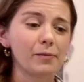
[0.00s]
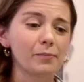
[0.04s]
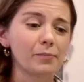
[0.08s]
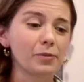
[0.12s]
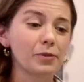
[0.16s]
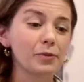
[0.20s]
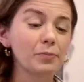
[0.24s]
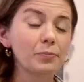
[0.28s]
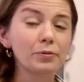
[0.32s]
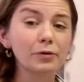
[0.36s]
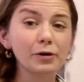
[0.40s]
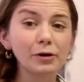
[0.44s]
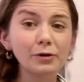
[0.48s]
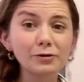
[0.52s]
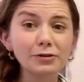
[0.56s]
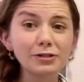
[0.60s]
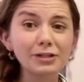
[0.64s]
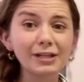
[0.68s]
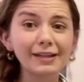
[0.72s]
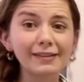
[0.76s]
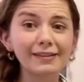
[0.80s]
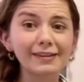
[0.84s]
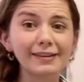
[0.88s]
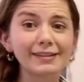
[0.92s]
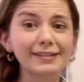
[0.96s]
the
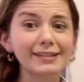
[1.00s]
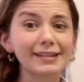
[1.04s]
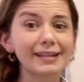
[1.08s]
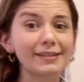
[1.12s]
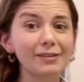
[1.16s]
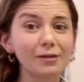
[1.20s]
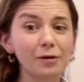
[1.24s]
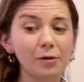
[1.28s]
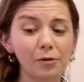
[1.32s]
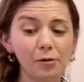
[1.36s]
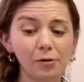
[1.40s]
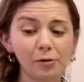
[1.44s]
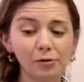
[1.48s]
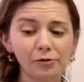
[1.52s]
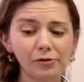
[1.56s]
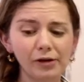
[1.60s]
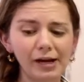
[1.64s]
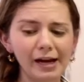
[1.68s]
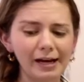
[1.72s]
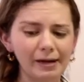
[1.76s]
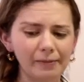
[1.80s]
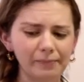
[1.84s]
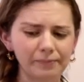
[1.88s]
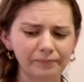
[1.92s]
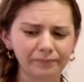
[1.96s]
protein that's in the whole
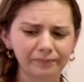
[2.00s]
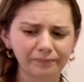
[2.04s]
grain.